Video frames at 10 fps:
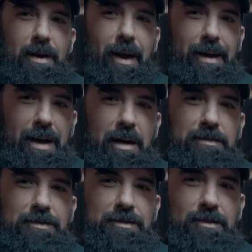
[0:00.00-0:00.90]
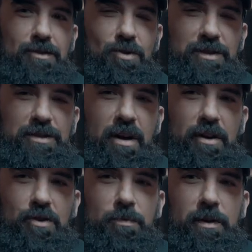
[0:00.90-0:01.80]
Hey guys, Chris
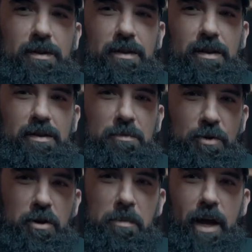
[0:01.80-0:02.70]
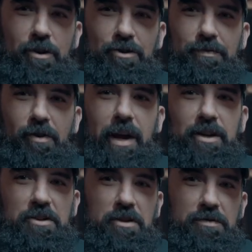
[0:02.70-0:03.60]
Naganuma, the community manager for
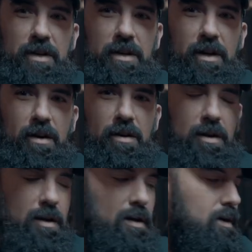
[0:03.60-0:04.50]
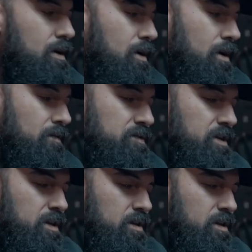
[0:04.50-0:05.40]
HHV here.
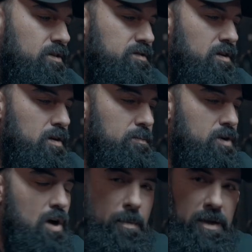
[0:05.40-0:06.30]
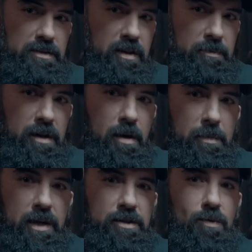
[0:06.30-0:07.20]
Seen some comments that have been
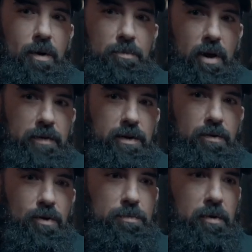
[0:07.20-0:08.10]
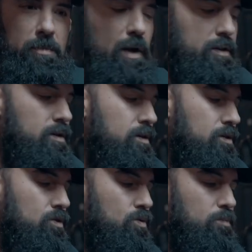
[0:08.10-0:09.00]
coming into our private group about the
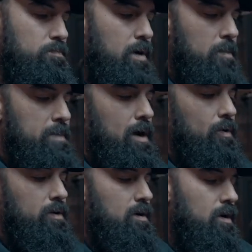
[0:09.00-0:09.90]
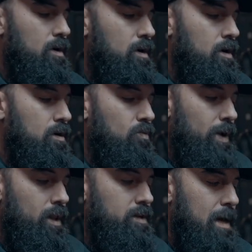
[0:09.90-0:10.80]
new pop-out
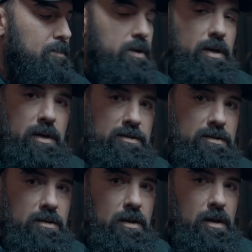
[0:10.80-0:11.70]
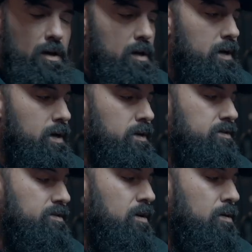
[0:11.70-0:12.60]
rail adapter kits and
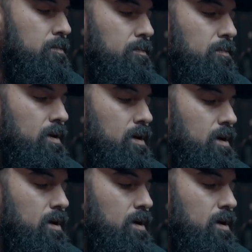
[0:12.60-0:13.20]
some